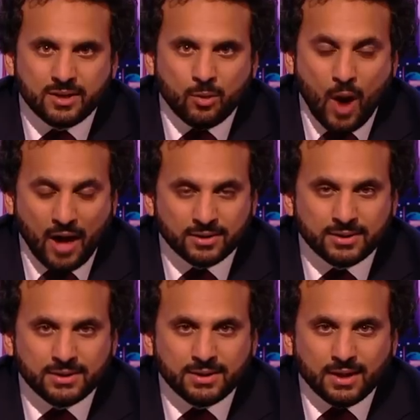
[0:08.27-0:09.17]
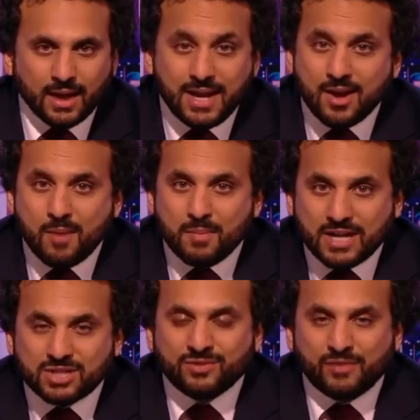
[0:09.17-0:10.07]
Well, Late Night
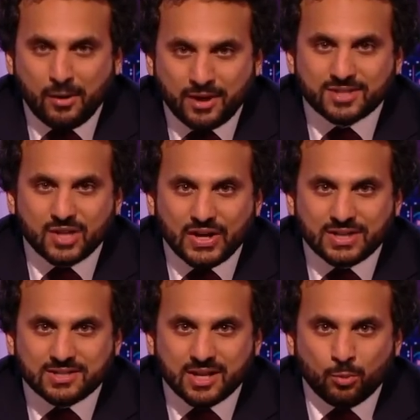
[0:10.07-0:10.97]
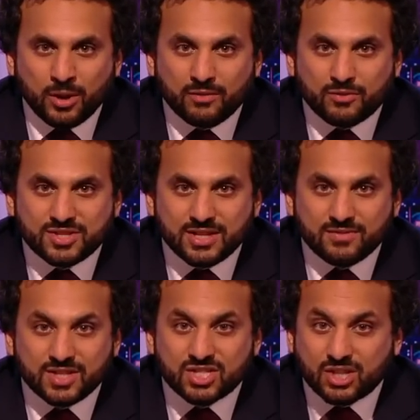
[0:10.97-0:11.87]
Mash is very excited to say we have
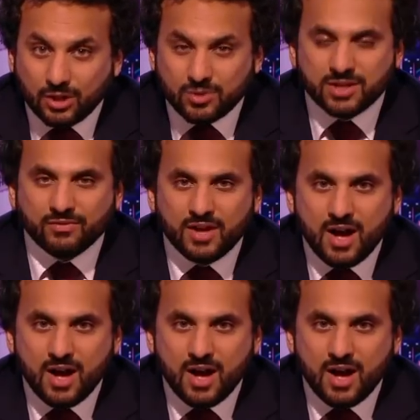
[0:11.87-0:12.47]
received exclusive,